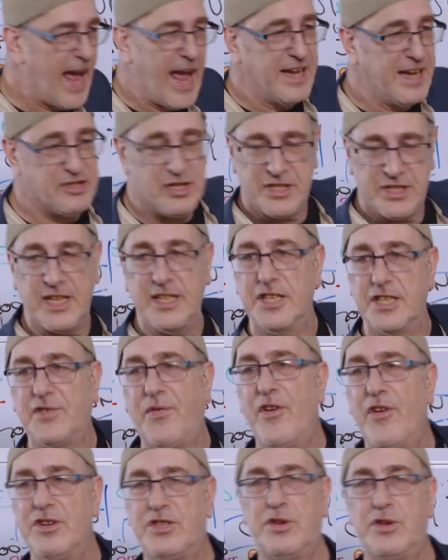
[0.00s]
just in its
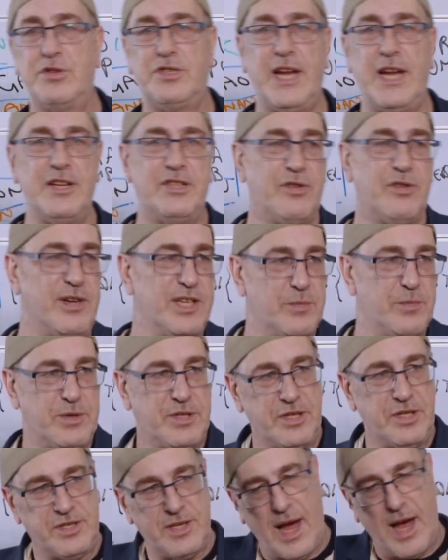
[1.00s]
first 2 centuries, which
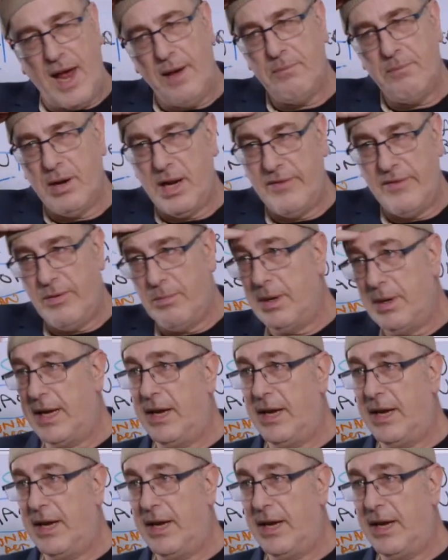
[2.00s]
is unbelievably